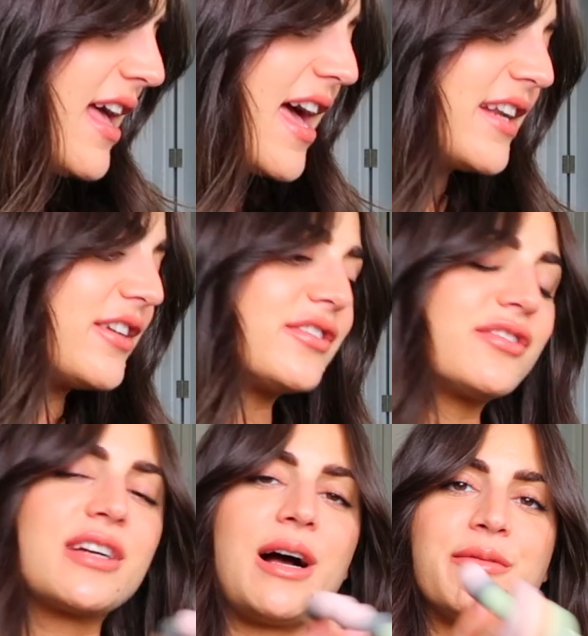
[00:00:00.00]
And it
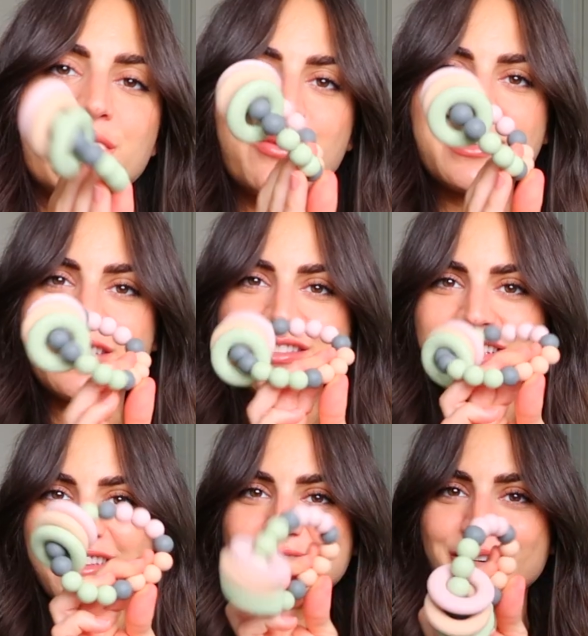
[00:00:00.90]
also comes with this
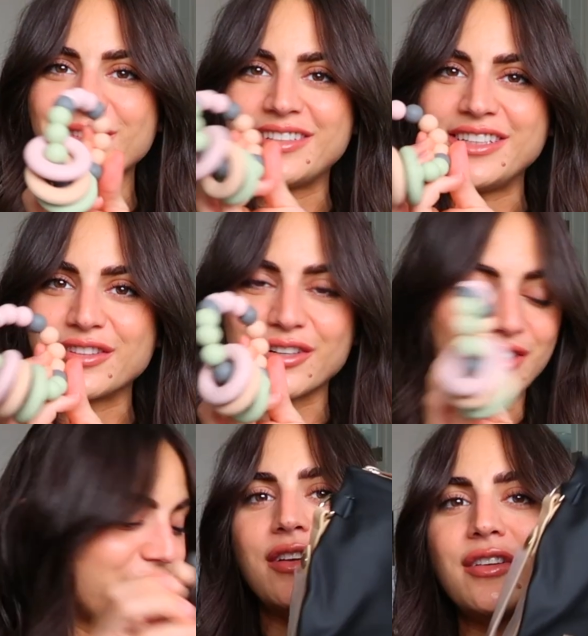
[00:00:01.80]
little teaser.